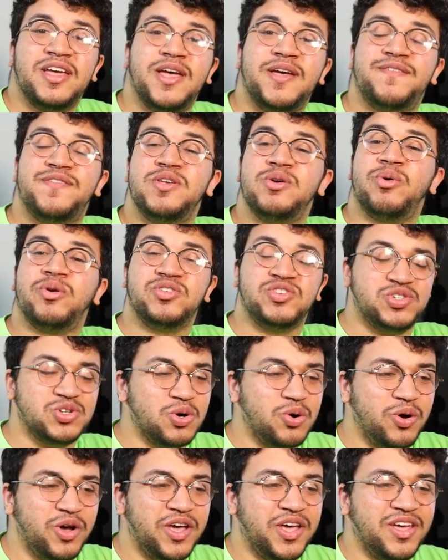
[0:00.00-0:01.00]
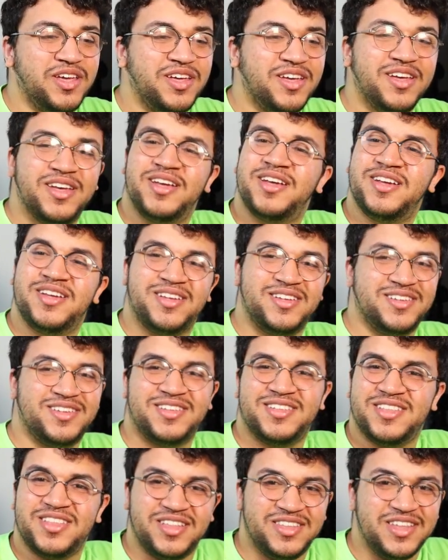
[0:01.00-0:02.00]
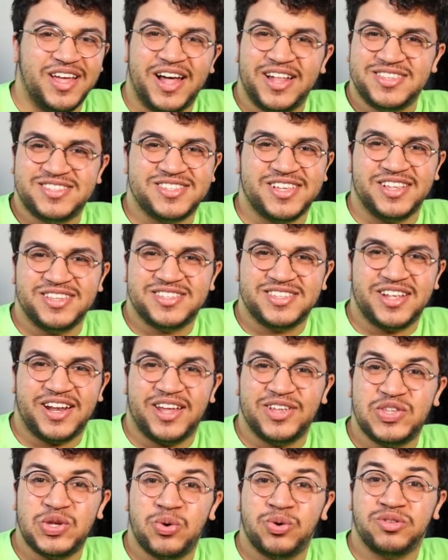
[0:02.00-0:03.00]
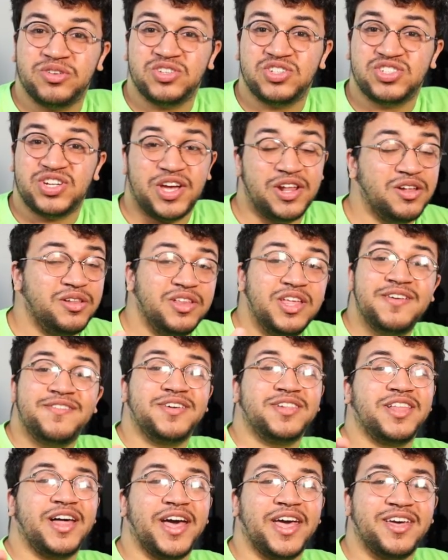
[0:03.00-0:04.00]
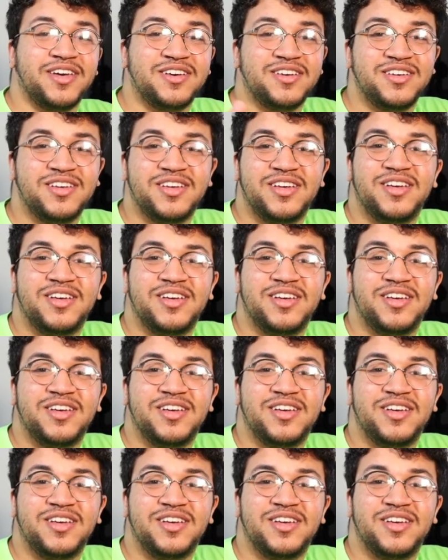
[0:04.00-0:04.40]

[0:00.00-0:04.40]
If you enjoy the nonsense that I do on this channel, leave a like.